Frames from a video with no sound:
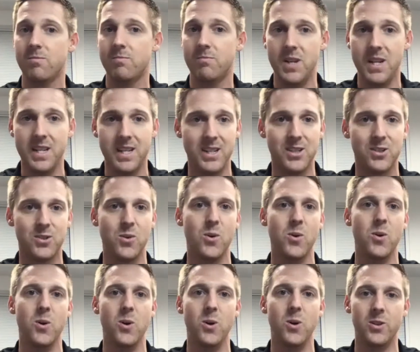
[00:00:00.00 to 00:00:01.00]
pt
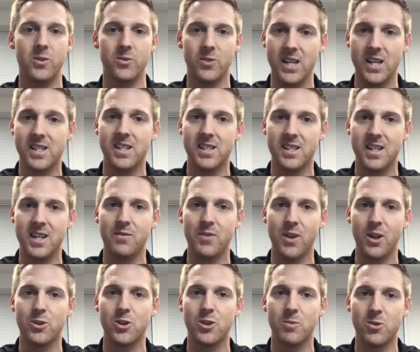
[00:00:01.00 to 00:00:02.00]
school and residency and
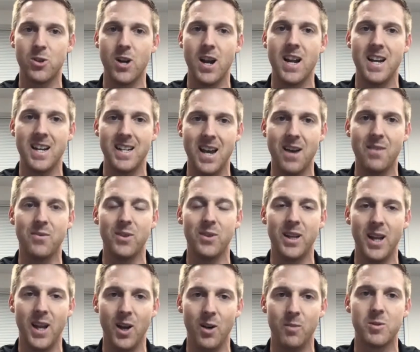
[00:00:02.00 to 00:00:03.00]
fellowship training definitely
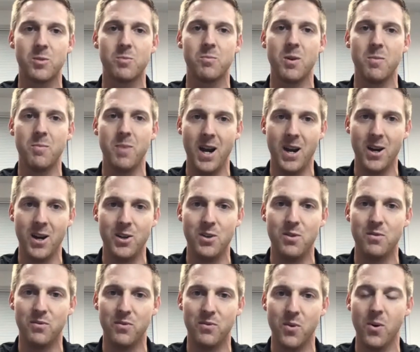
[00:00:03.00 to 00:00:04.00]
helps prepare you
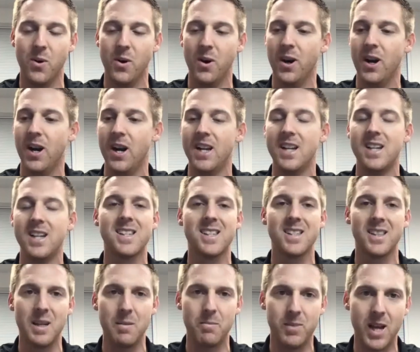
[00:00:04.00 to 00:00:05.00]
for
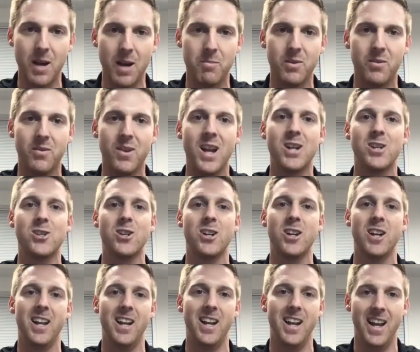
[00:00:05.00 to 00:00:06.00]
sleep deprivation
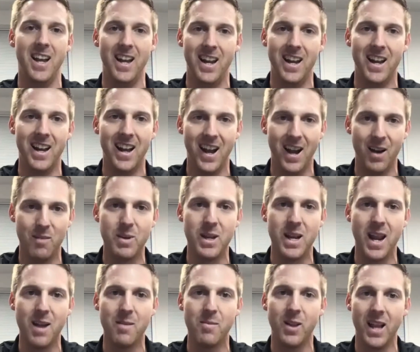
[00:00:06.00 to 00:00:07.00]
and uh,
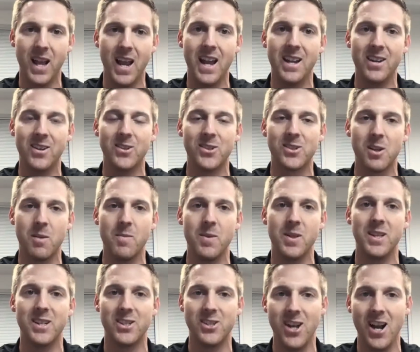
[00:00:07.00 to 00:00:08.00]
being able to handle some of
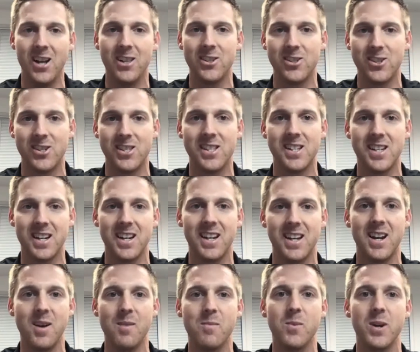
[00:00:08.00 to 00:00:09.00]
the challenges that can
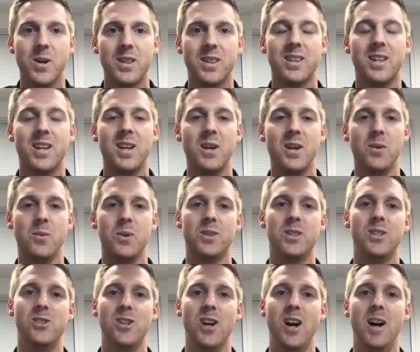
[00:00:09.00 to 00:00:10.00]
come with with
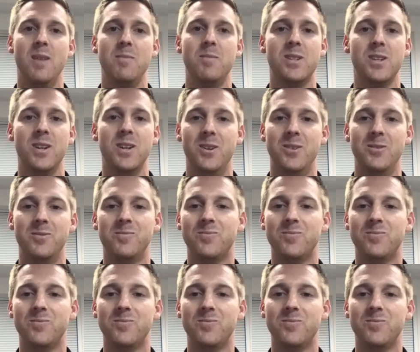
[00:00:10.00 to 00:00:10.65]
the job so